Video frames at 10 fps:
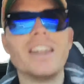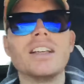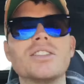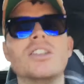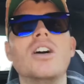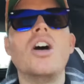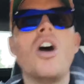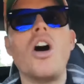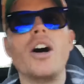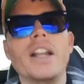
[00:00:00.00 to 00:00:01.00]
this
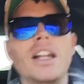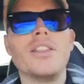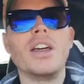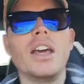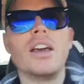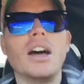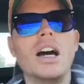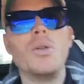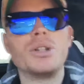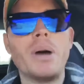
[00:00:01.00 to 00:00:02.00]
on anything,
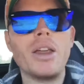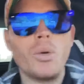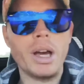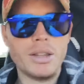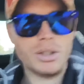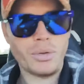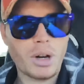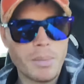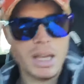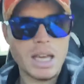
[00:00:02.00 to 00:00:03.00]
which, by the way, this is
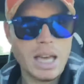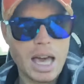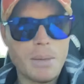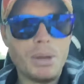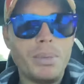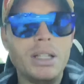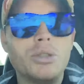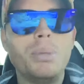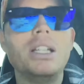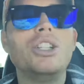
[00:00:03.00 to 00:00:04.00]
from M&D
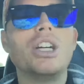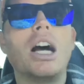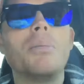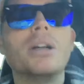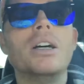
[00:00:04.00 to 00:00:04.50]
Speed Shop.